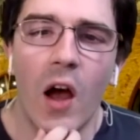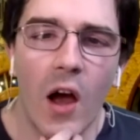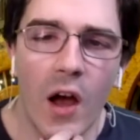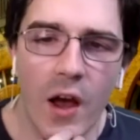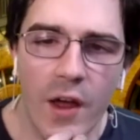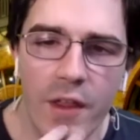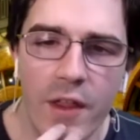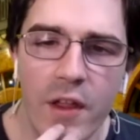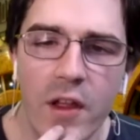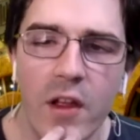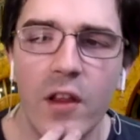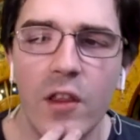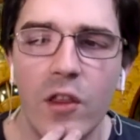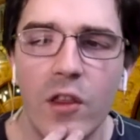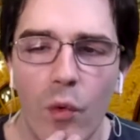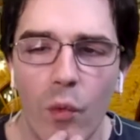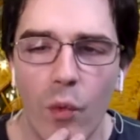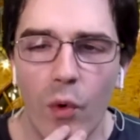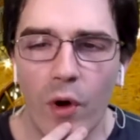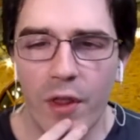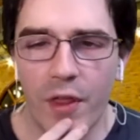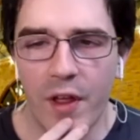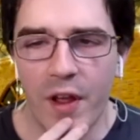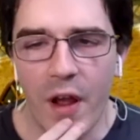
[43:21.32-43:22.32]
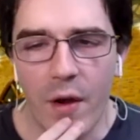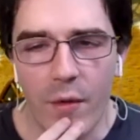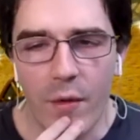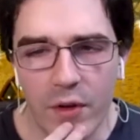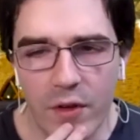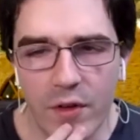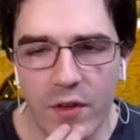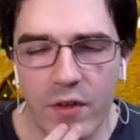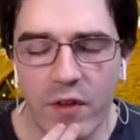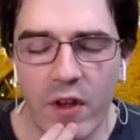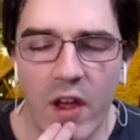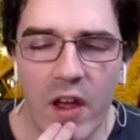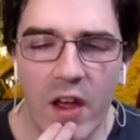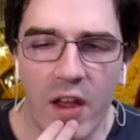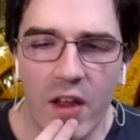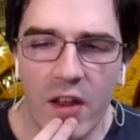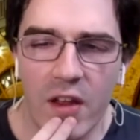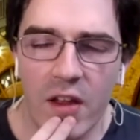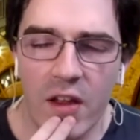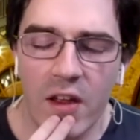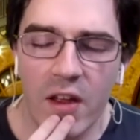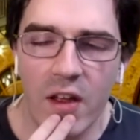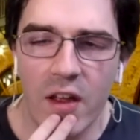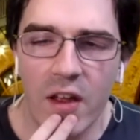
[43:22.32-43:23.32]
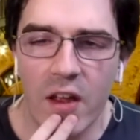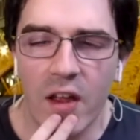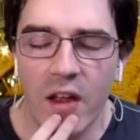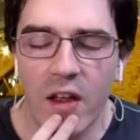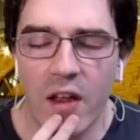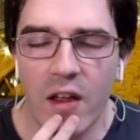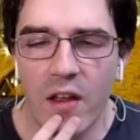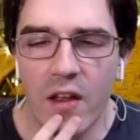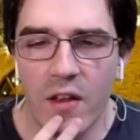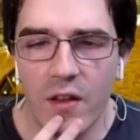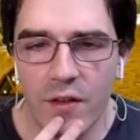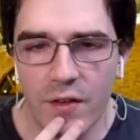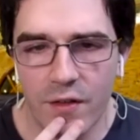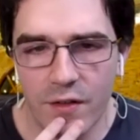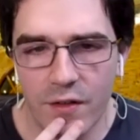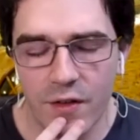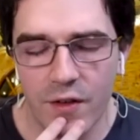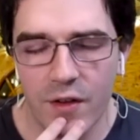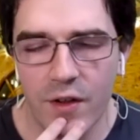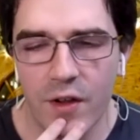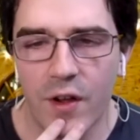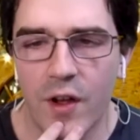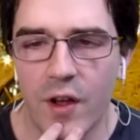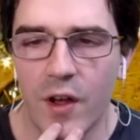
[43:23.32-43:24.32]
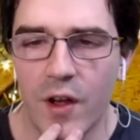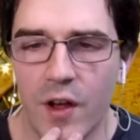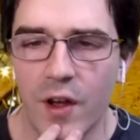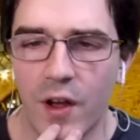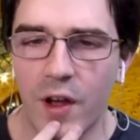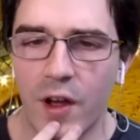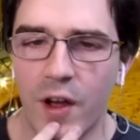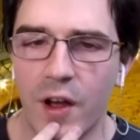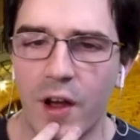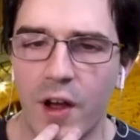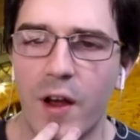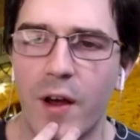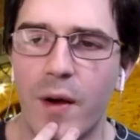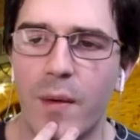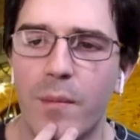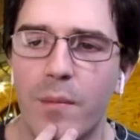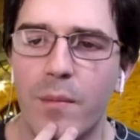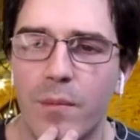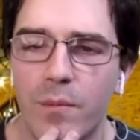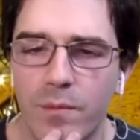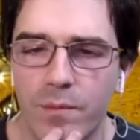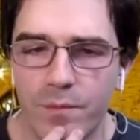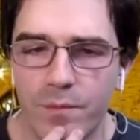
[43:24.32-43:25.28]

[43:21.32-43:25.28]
I think the one thing I would say is um,